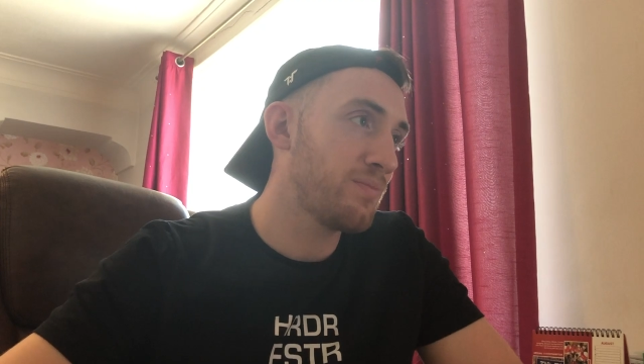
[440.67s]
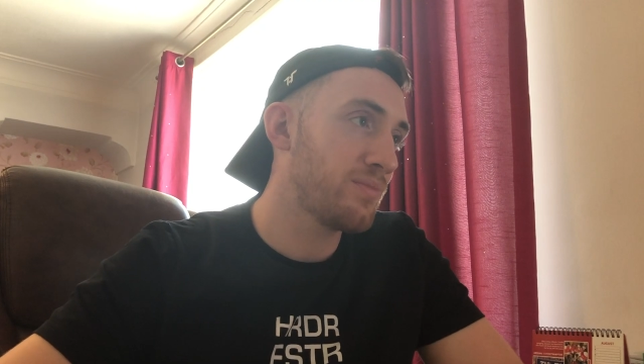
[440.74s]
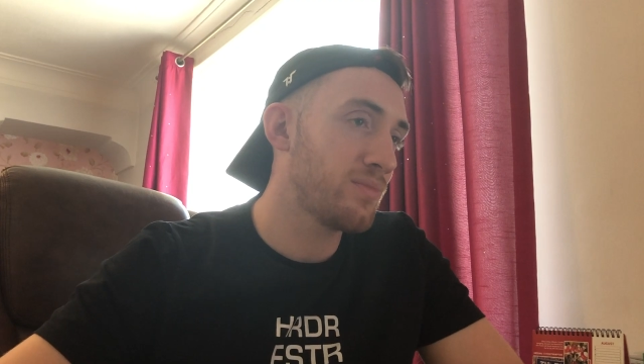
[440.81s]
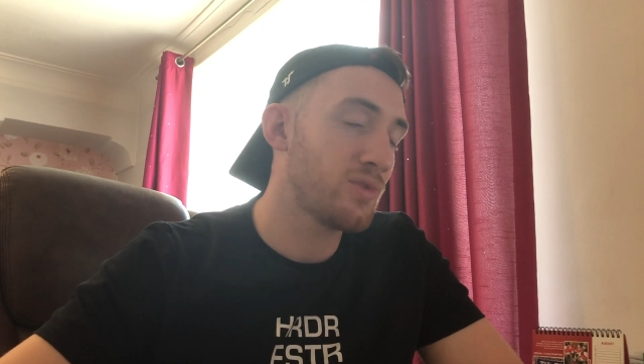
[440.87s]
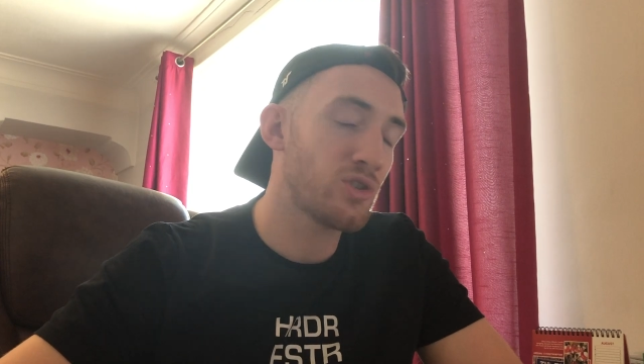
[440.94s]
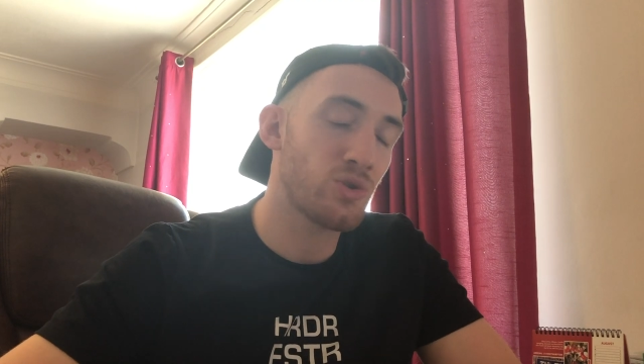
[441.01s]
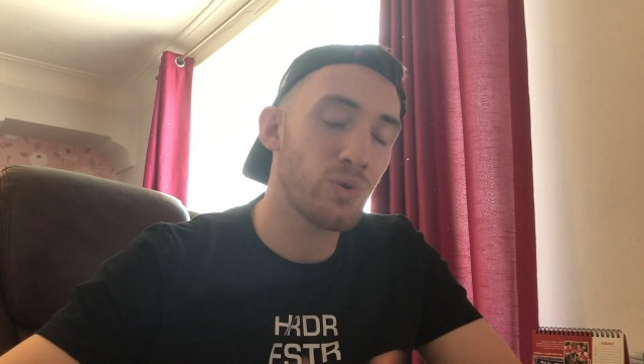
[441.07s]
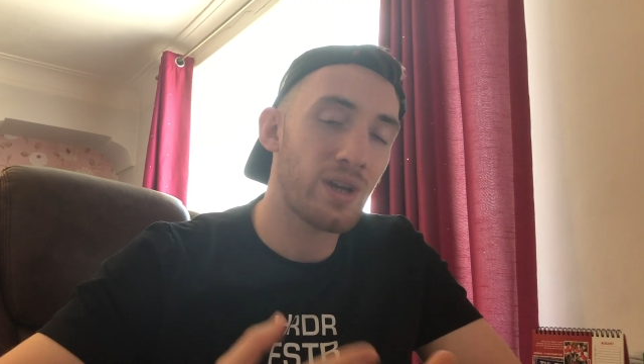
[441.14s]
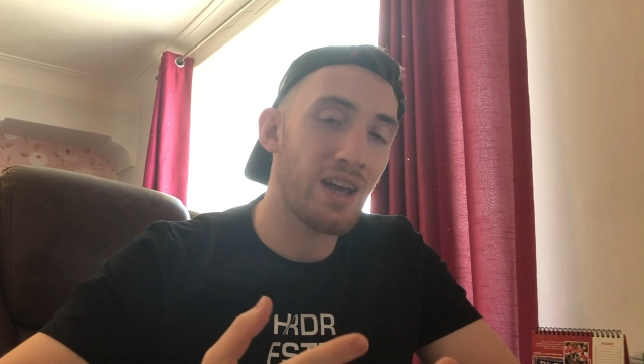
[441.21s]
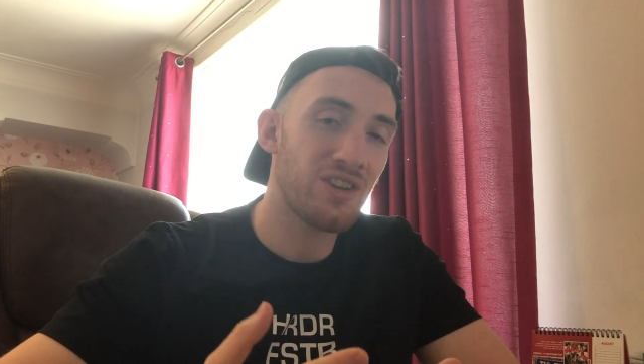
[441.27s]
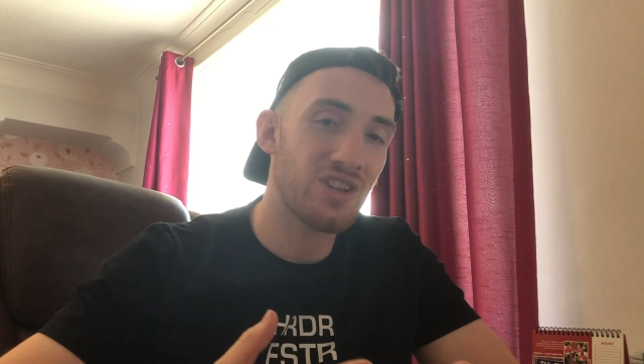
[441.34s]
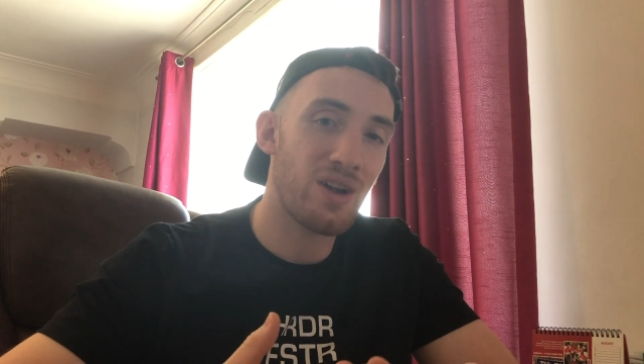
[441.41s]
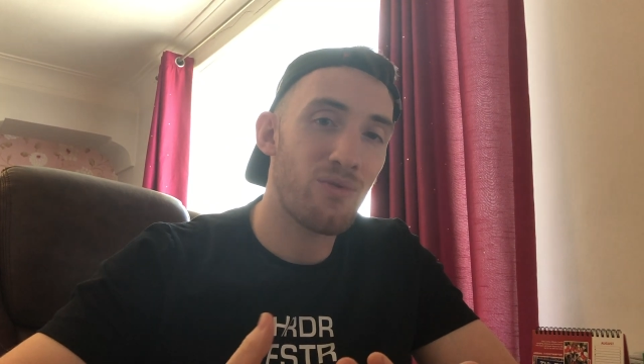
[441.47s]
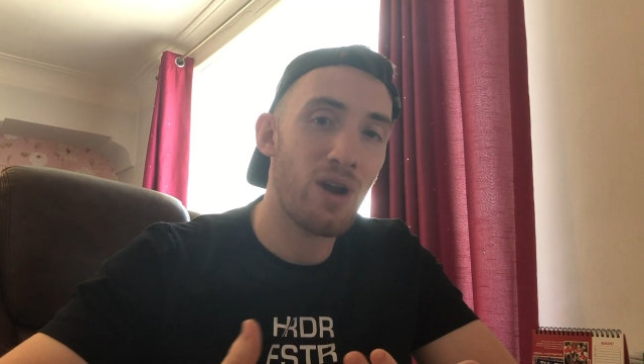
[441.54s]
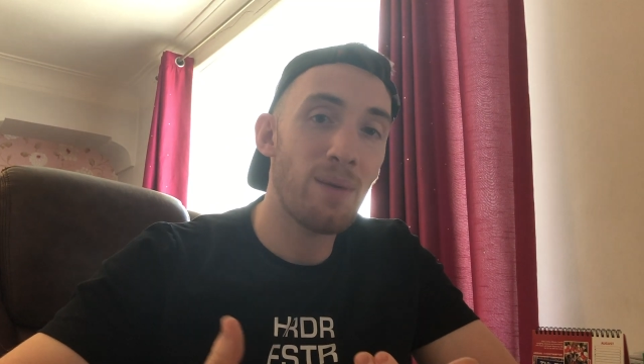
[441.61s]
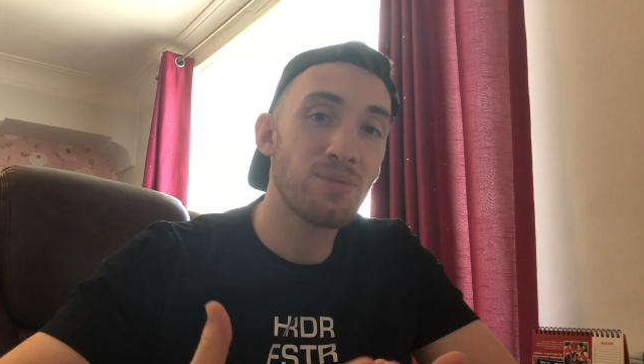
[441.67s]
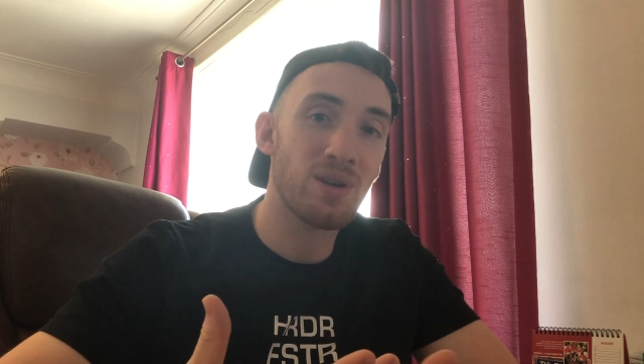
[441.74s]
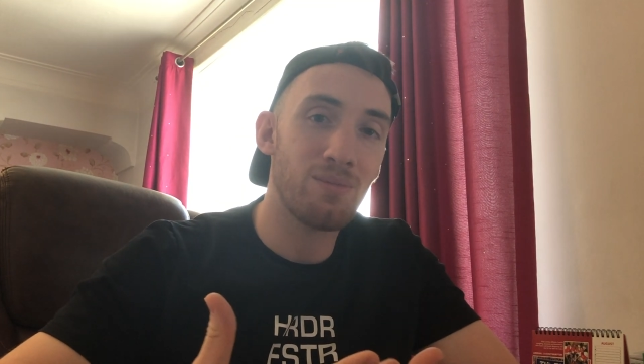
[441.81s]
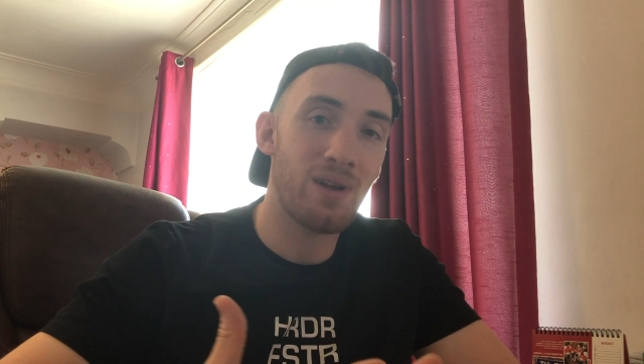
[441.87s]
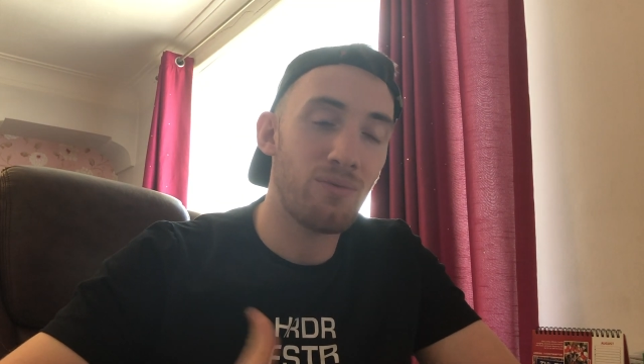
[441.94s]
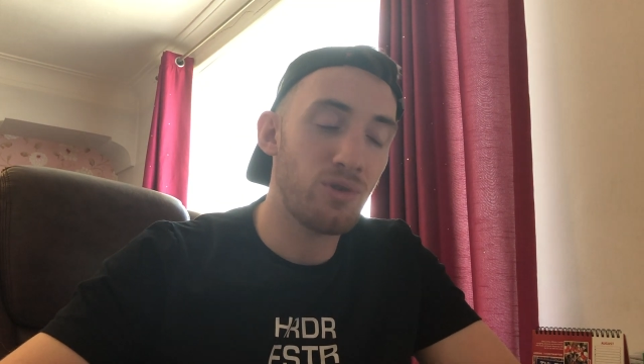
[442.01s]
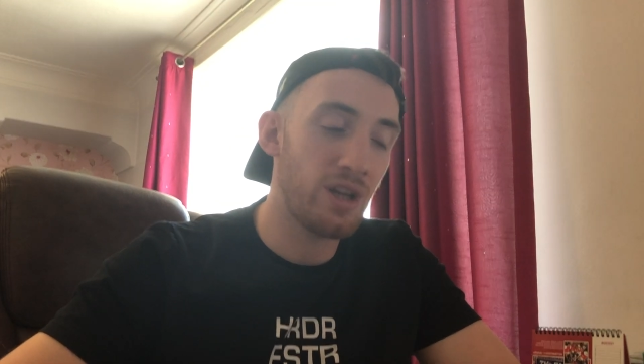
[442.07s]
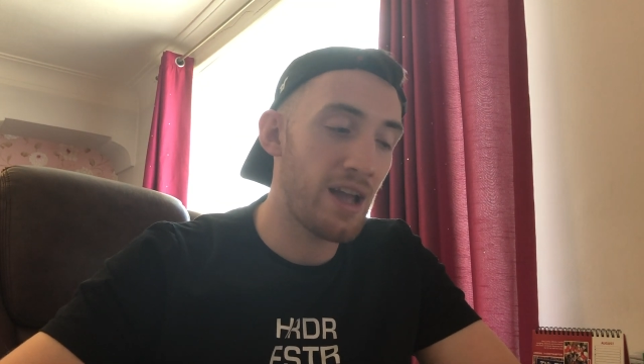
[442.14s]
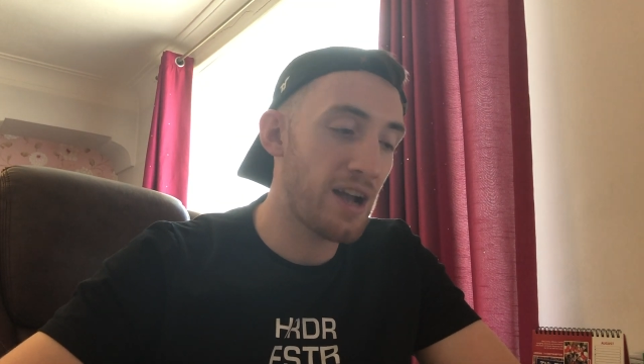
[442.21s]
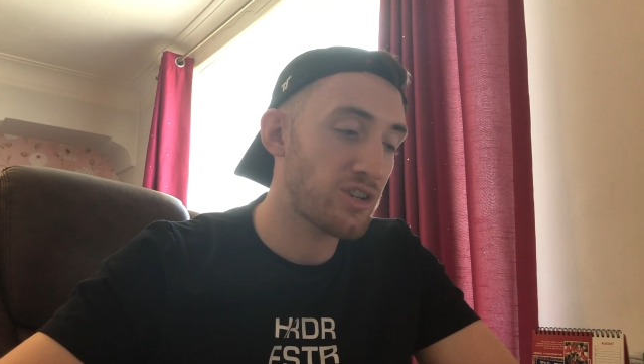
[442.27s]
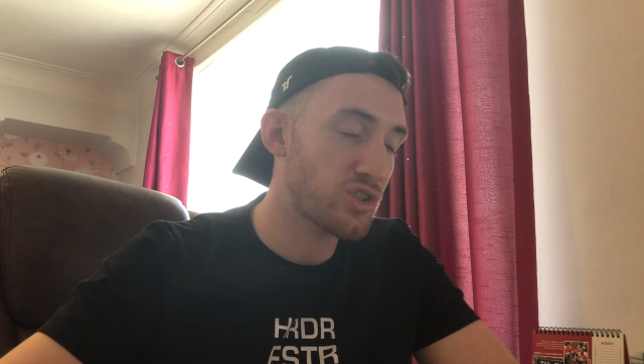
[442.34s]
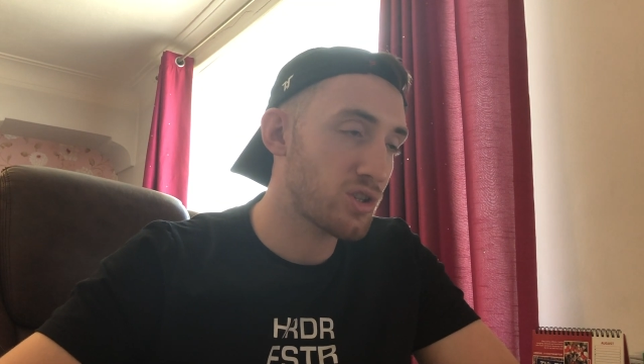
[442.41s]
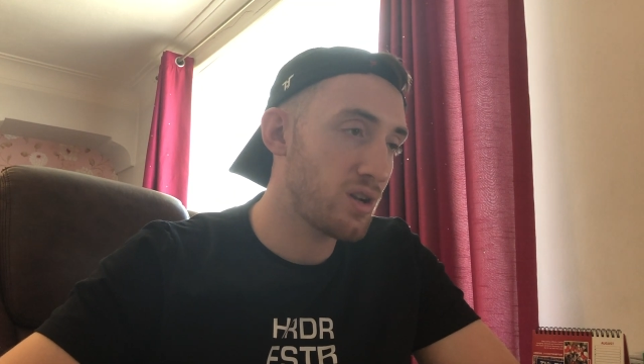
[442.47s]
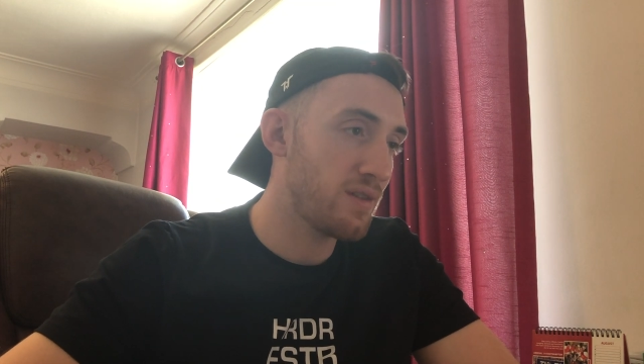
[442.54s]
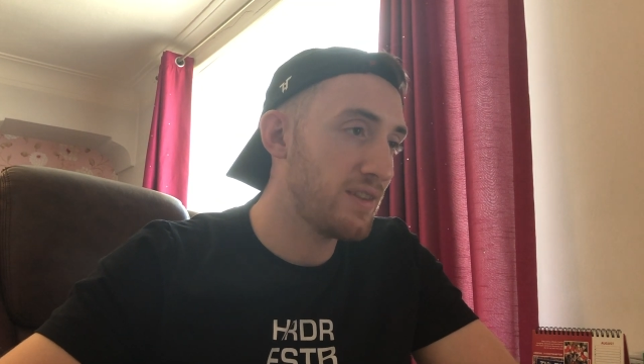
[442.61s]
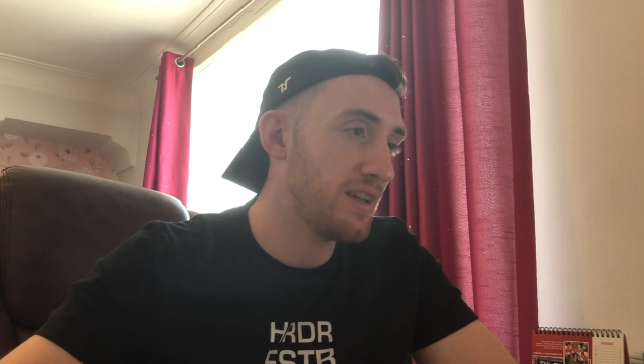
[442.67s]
So guys, that wraps up that reaction.